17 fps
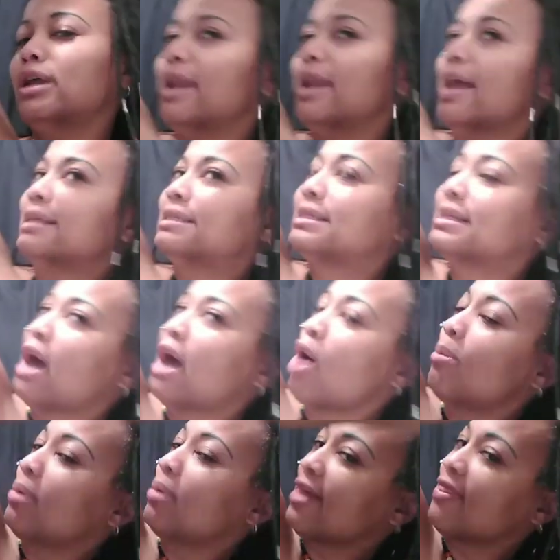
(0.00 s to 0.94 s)
That
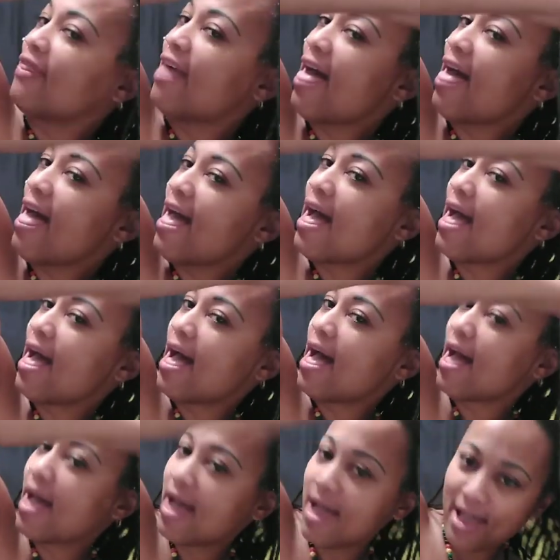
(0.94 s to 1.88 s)
scalp like
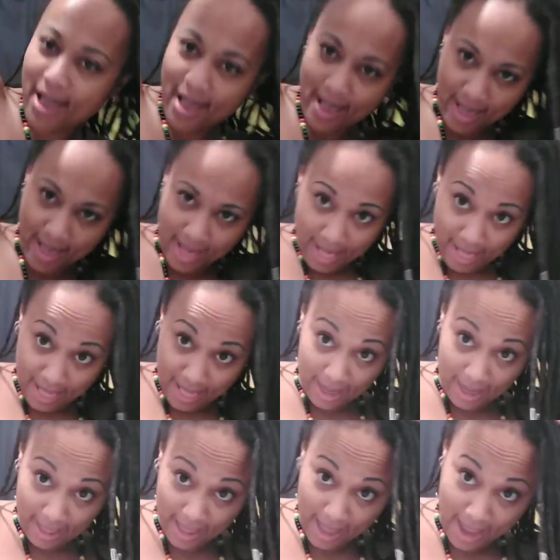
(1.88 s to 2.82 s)
that.
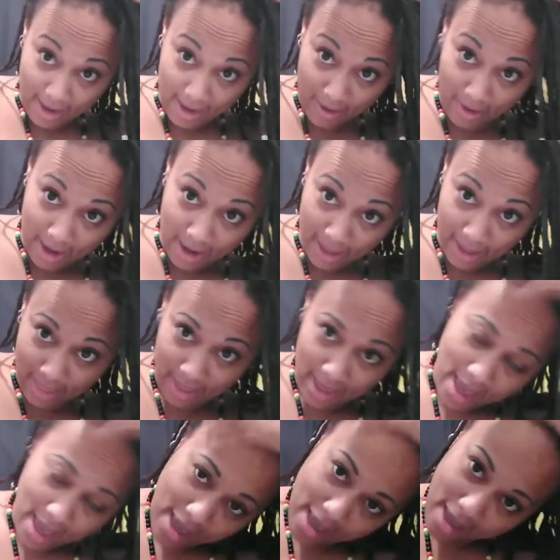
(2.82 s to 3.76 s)
Like that, y'all. Like
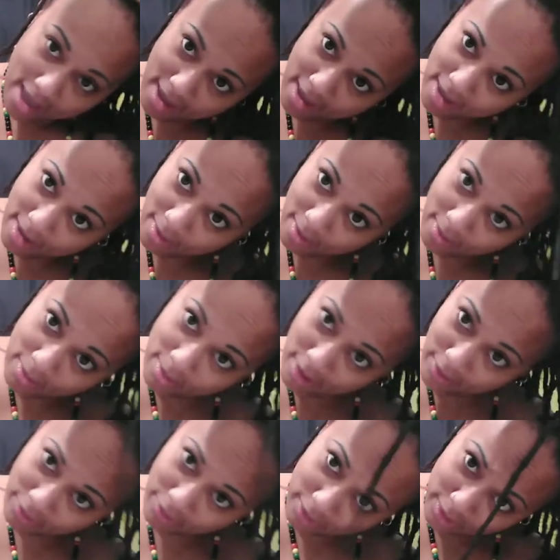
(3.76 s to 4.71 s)
that. Oh,
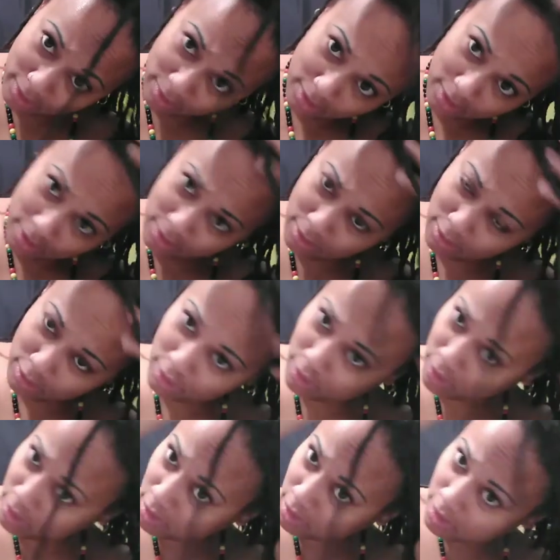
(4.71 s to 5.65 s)
that feels so
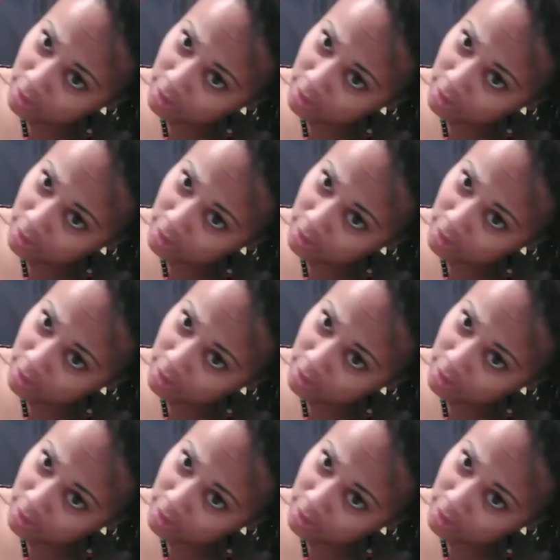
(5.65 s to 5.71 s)
good.